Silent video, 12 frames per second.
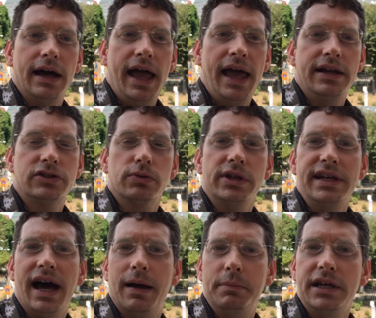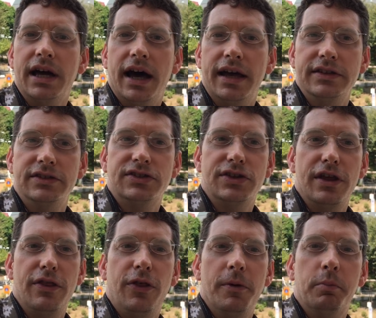And it's really not because
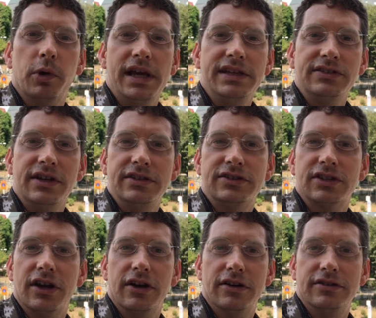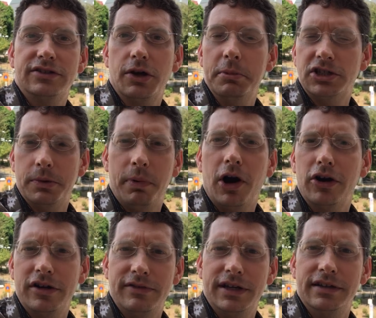the bracelets are so much a
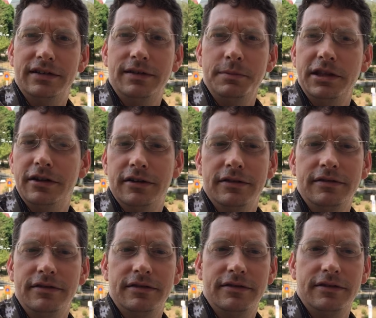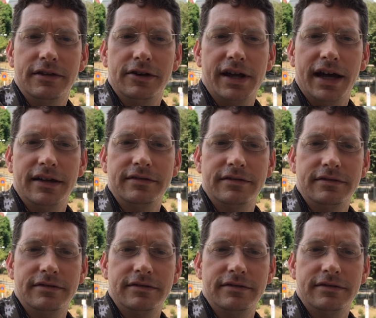part of it. I mean, they're they're not.